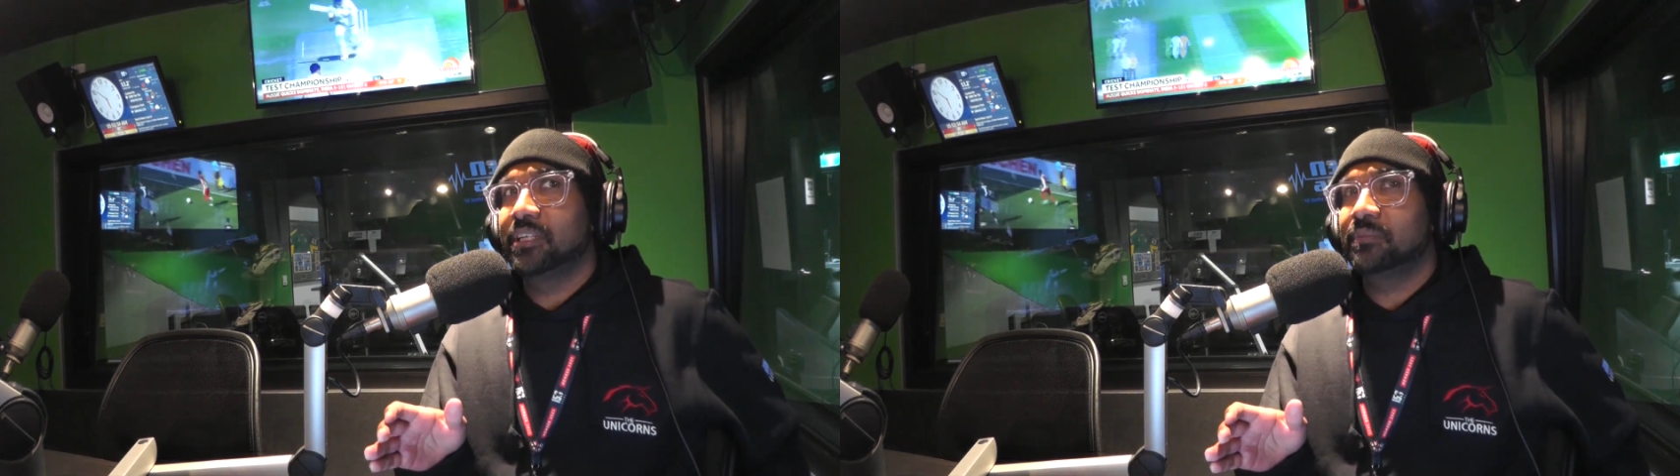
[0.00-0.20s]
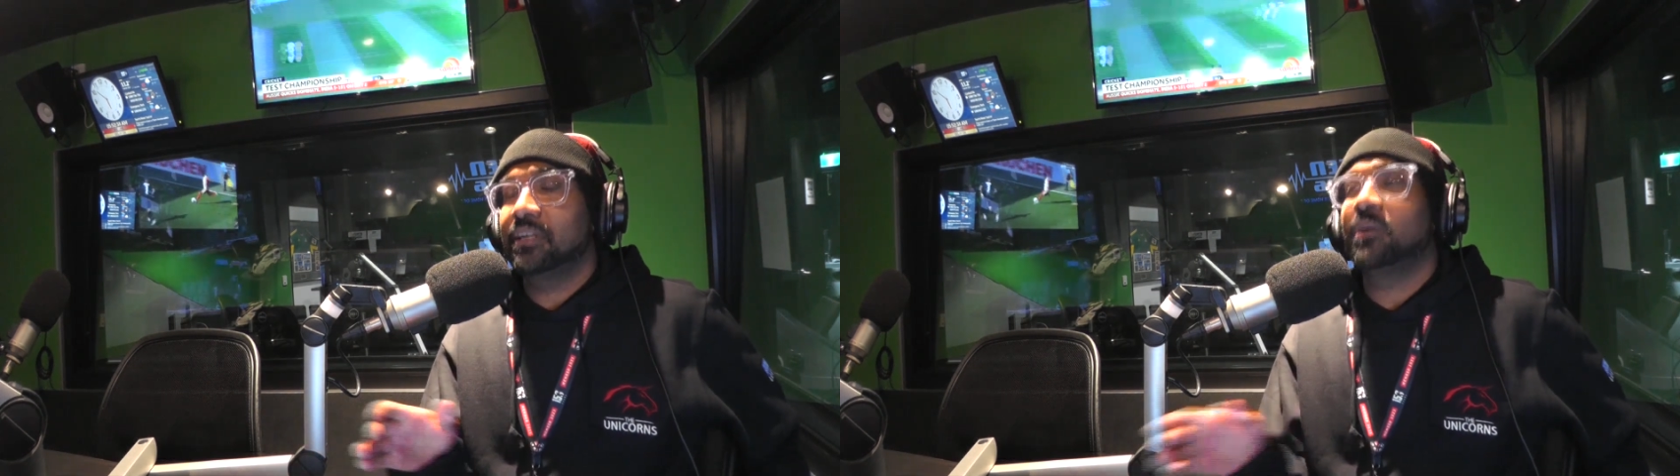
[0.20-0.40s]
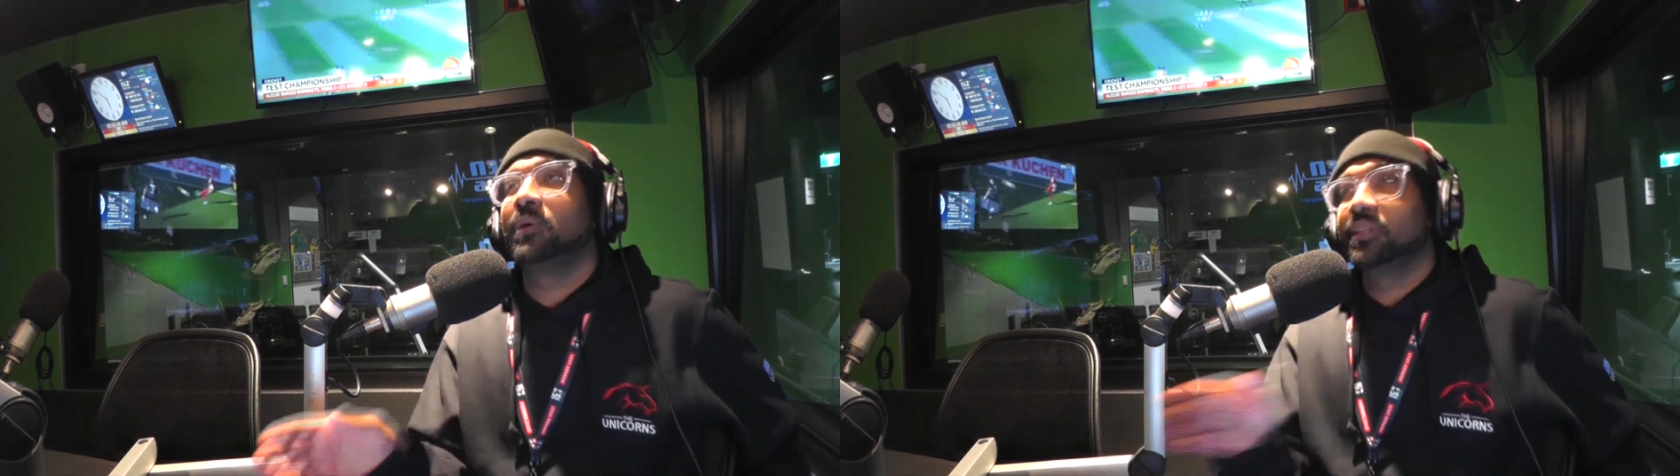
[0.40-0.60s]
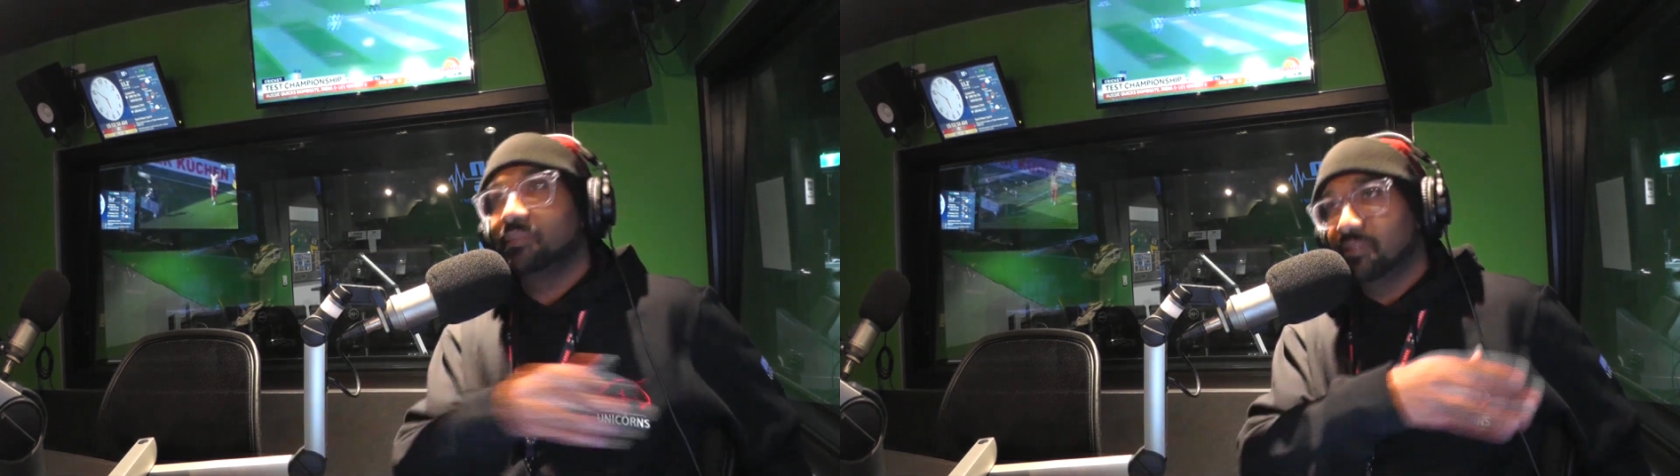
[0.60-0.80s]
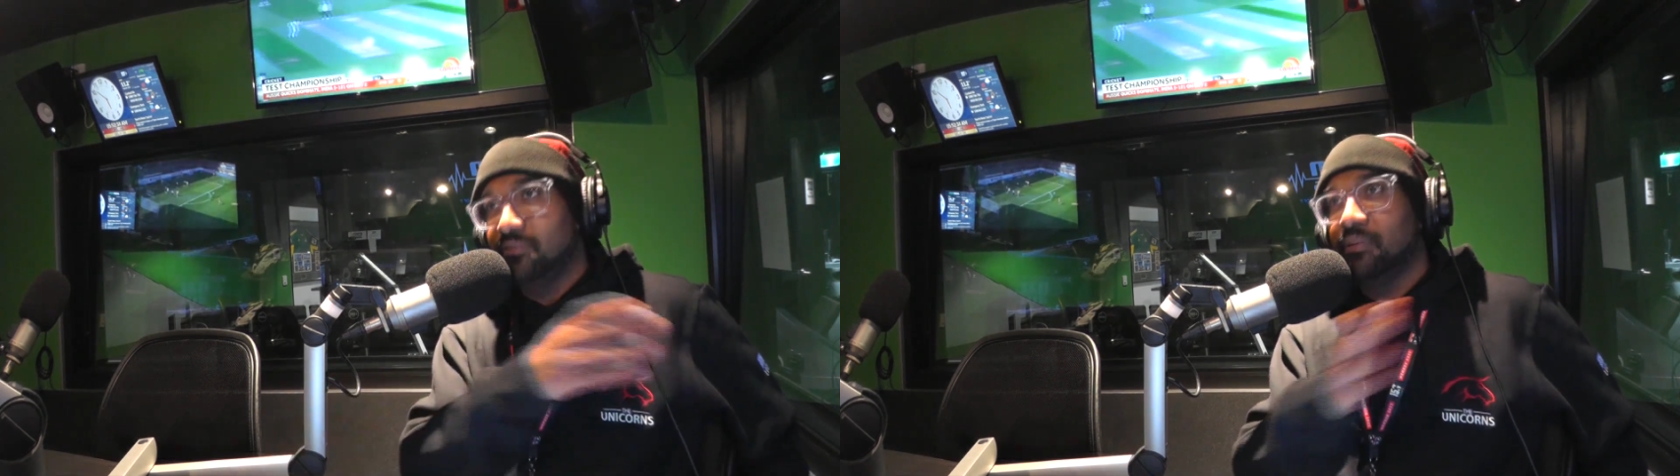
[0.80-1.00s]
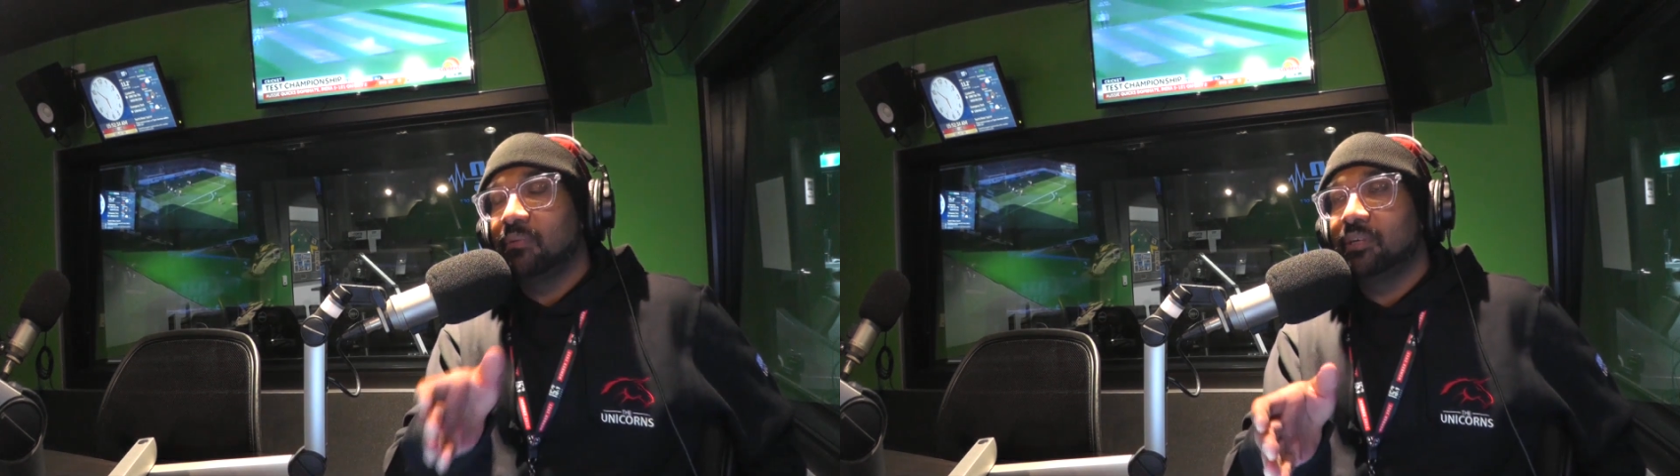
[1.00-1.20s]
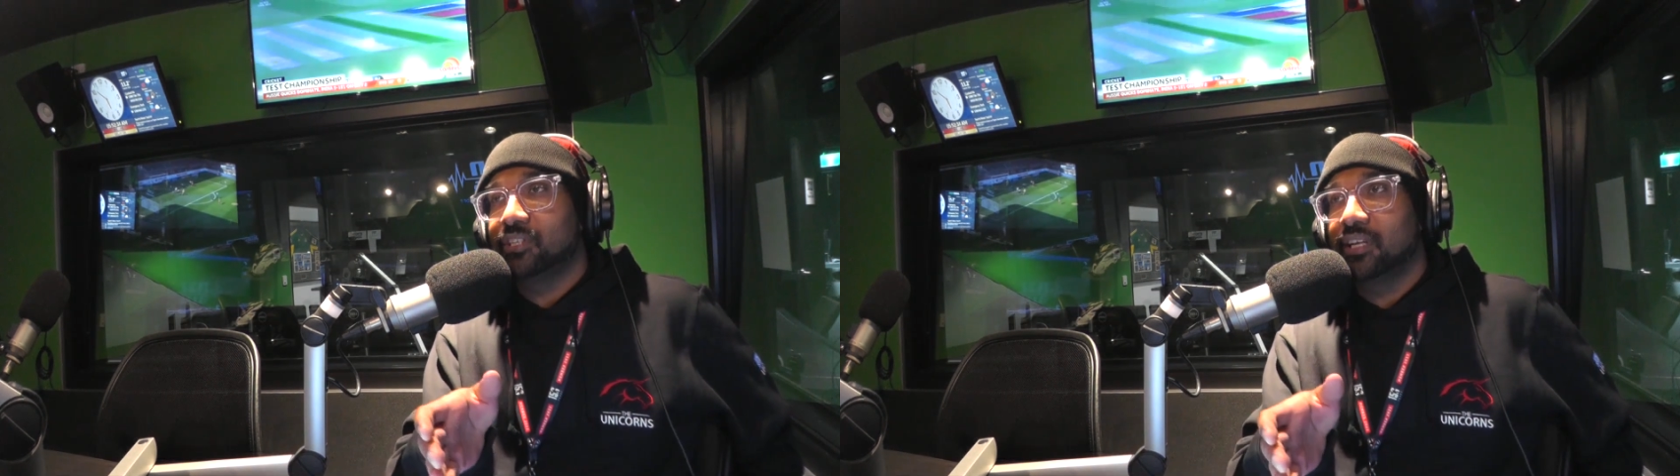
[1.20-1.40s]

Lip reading: years back. No, when